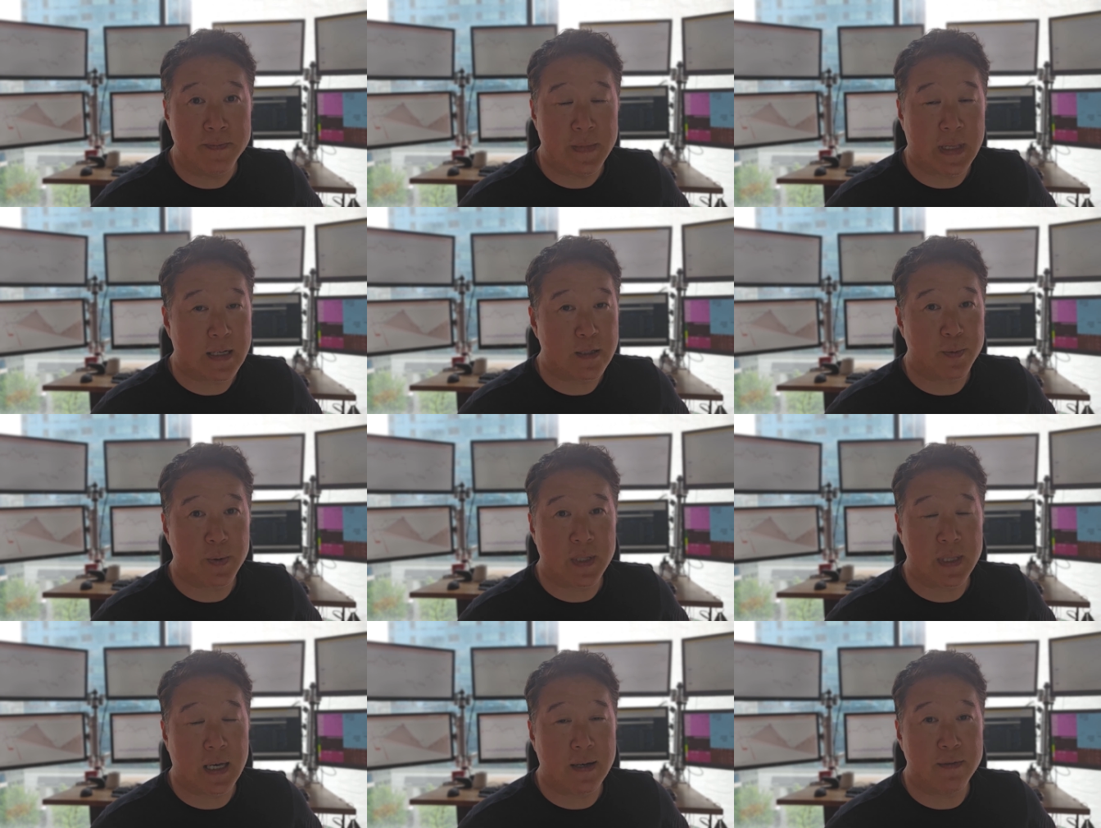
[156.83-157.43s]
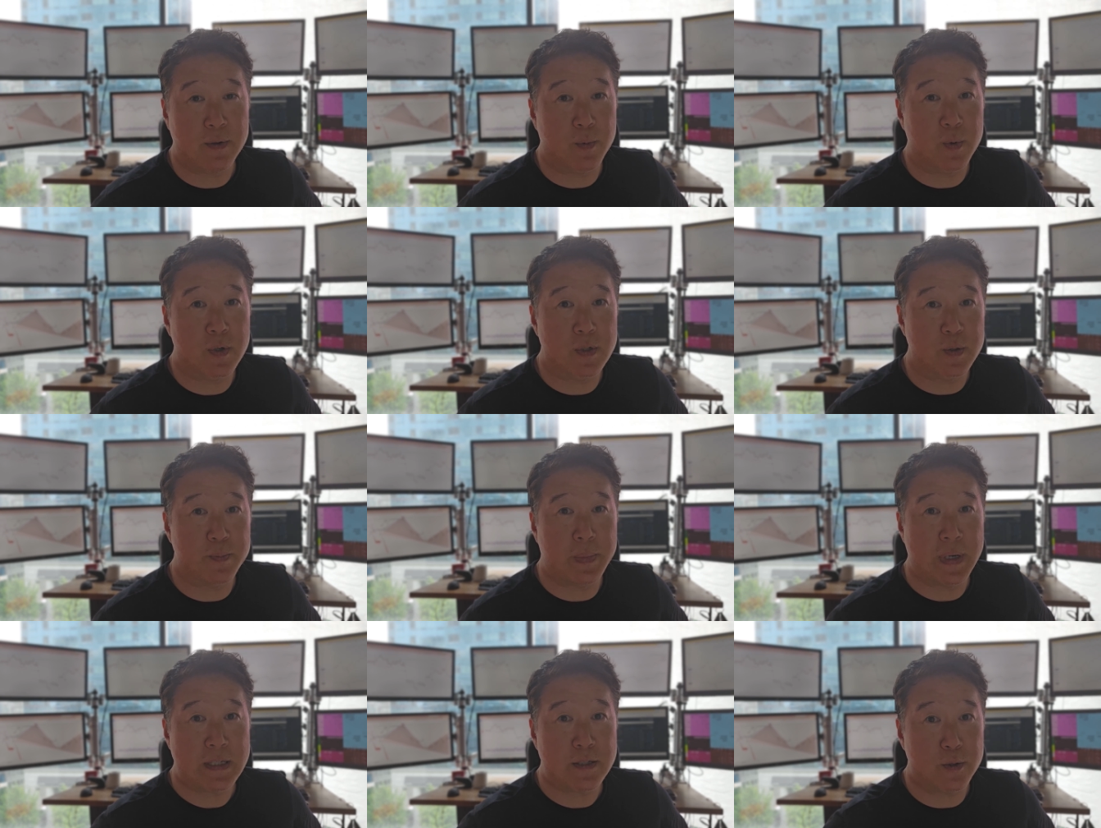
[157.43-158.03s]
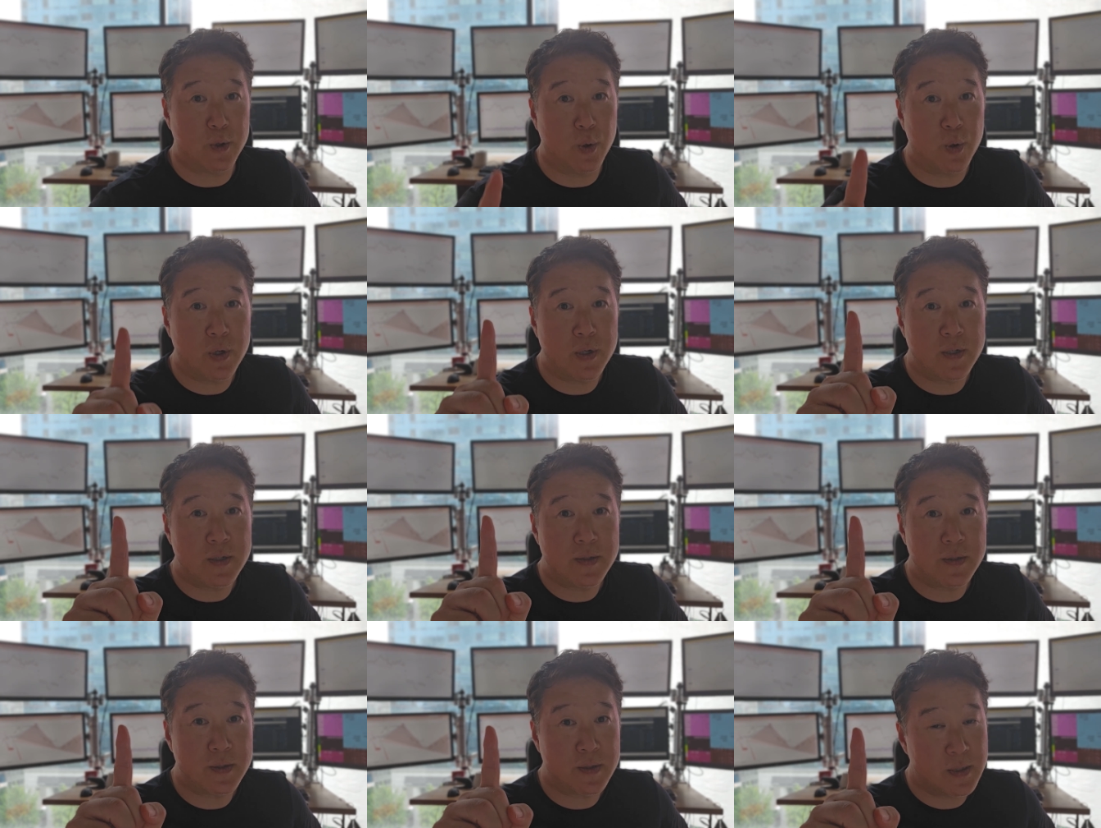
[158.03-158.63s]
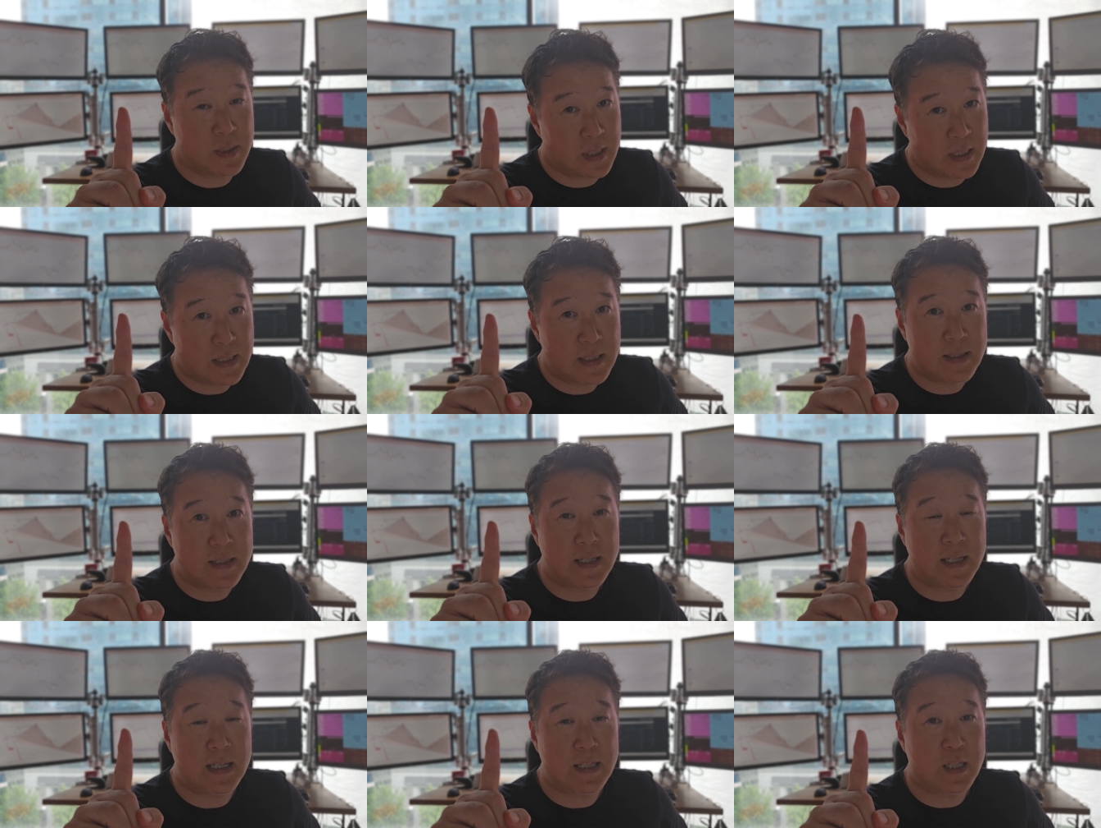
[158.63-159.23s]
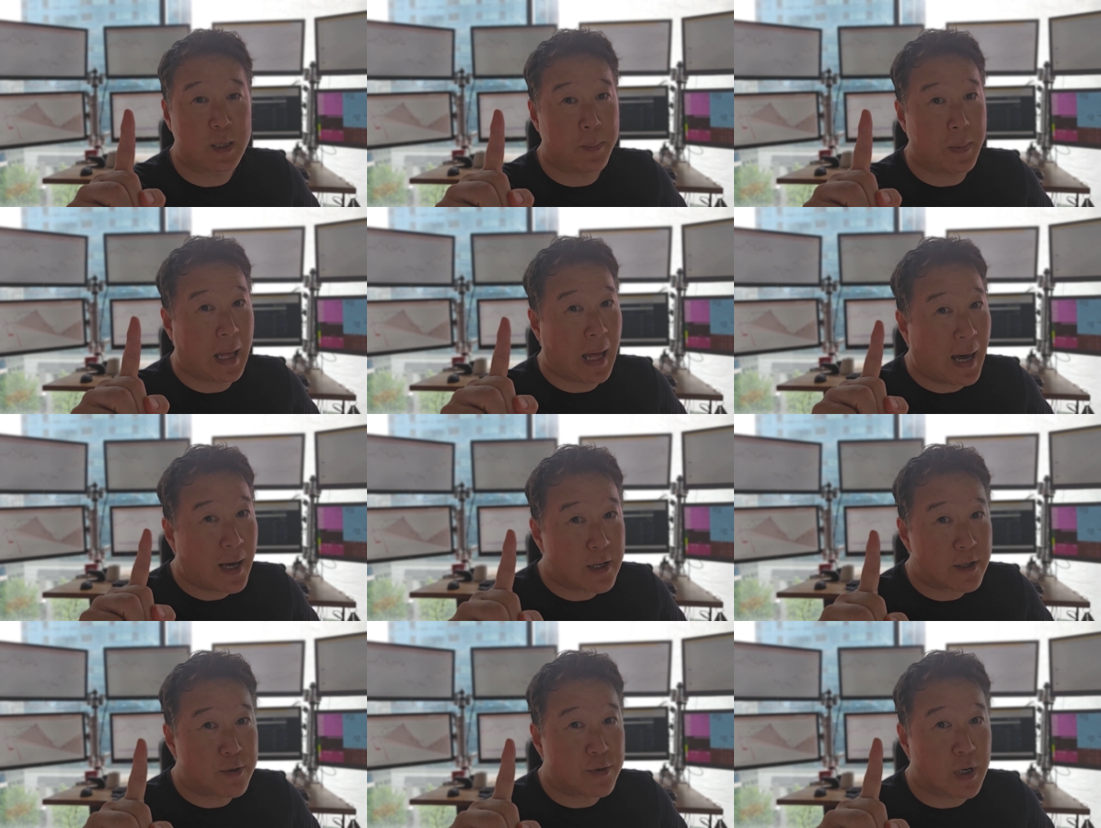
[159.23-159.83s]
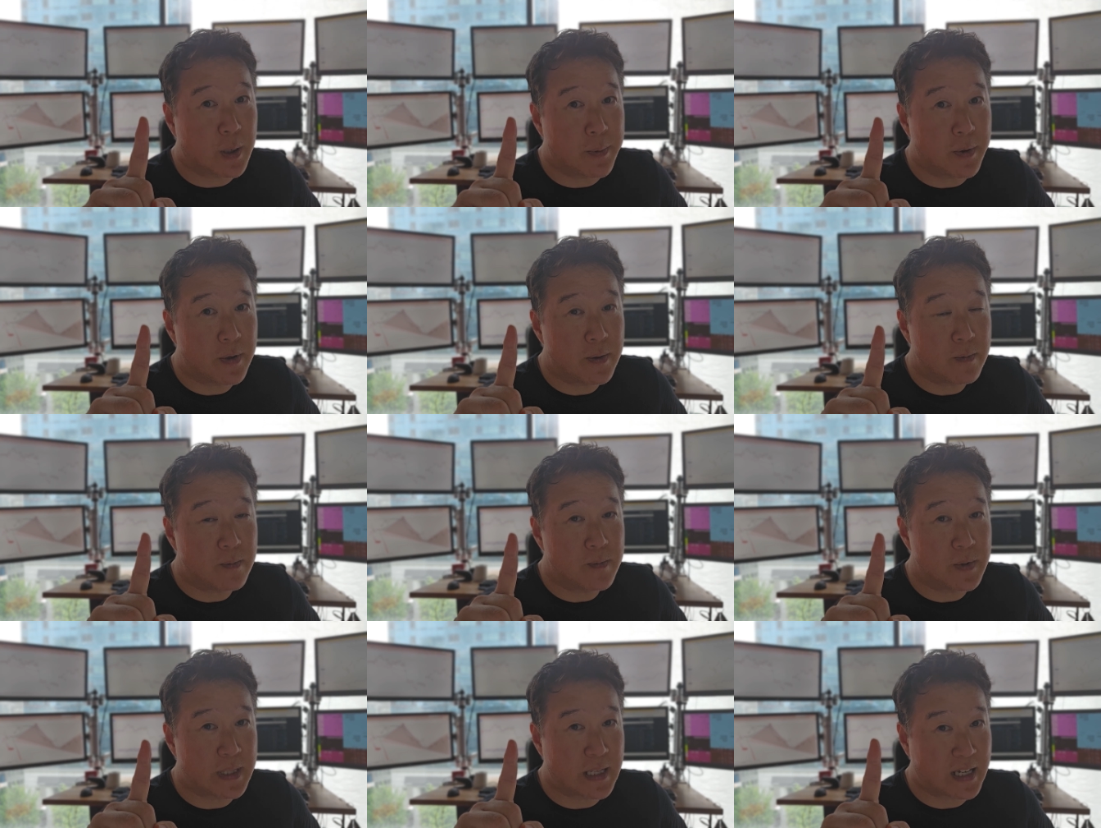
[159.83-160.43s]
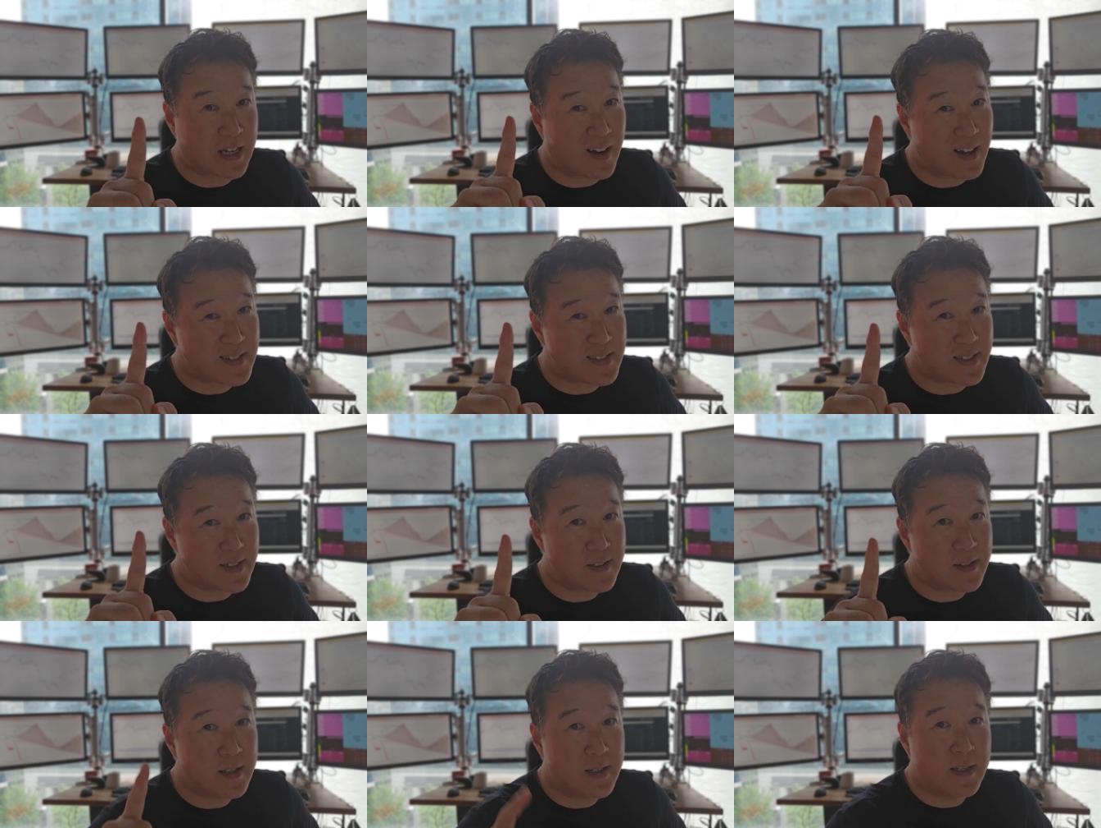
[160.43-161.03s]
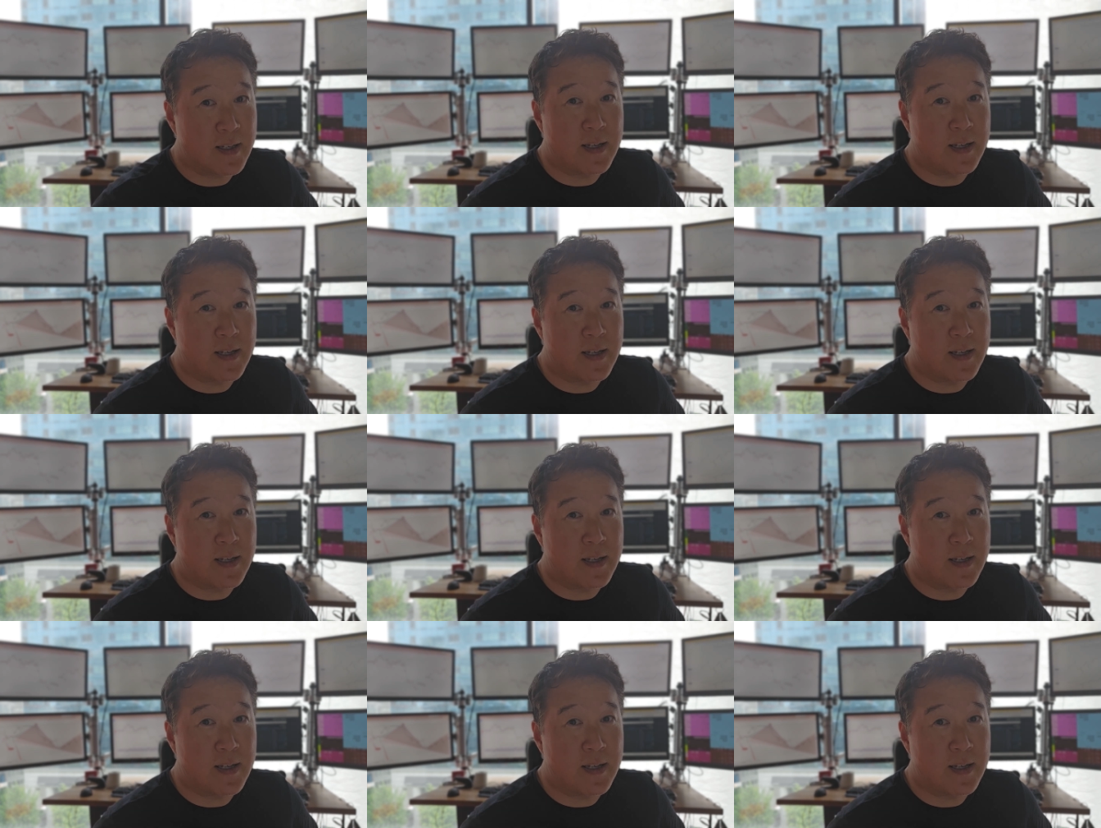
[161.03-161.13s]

That's why they have the world's best lawyers to get them out of trouble when they cause it,